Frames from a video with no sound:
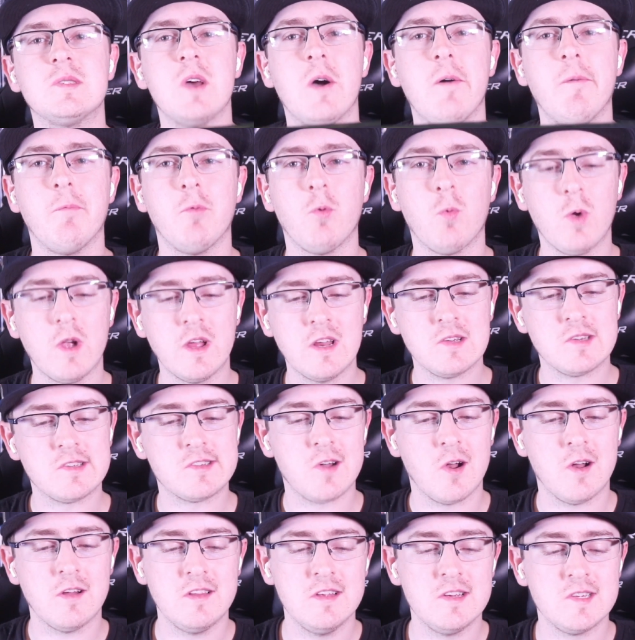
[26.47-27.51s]
So we're going to
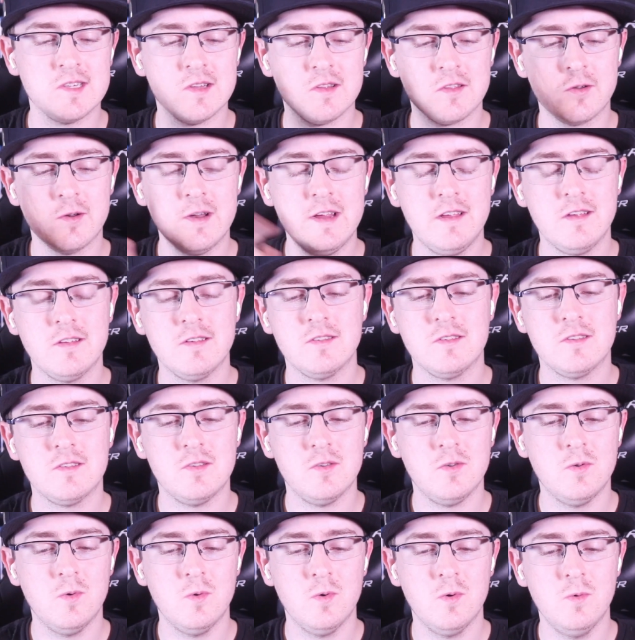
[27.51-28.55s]
start this in 3,
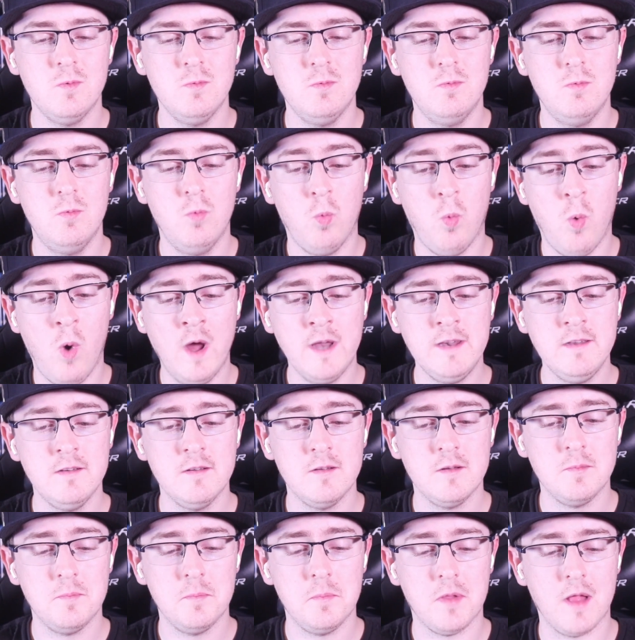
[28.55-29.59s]
2, 1,
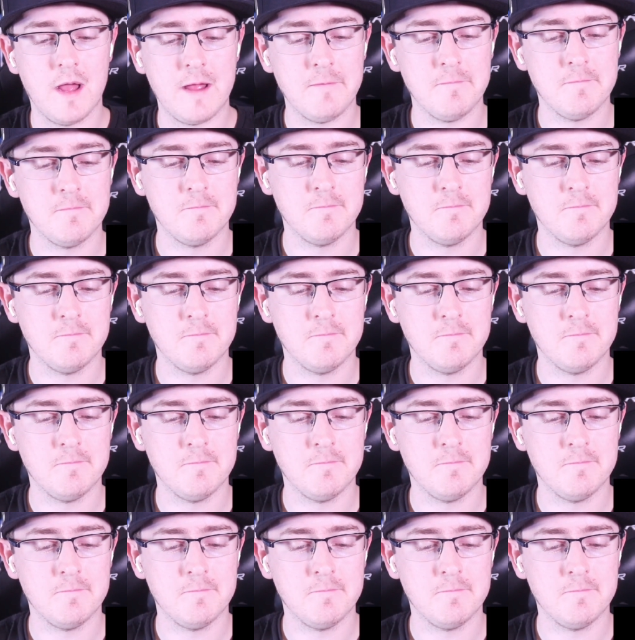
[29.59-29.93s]
play.